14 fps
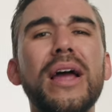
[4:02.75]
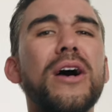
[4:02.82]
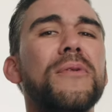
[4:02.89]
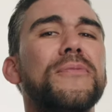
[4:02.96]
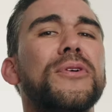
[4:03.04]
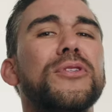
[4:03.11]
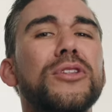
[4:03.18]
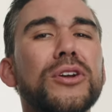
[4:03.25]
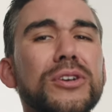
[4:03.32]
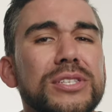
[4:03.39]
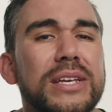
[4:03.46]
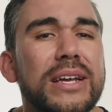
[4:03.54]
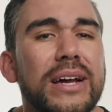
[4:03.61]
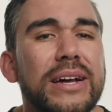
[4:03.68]
helpful
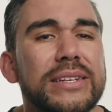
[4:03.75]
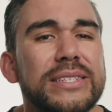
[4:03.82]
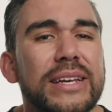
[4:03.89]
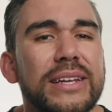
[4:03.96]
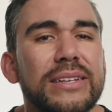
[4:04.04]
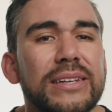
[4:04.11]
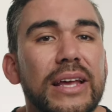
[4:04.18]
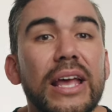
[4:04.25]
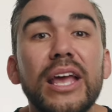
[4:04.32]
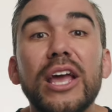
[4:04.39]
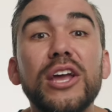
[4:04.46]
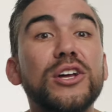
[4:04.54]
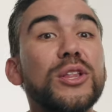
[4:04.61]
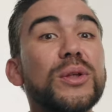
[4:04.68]
nursing content,
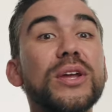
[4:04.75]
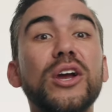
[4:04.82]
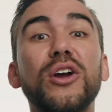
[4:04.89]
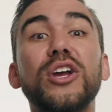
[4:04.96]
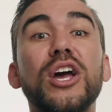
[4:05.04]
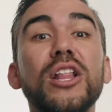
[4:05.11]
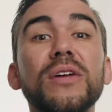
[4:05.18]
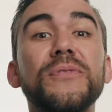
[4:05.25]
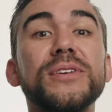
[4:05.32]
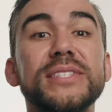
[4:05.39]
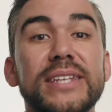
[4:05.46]
including our colorful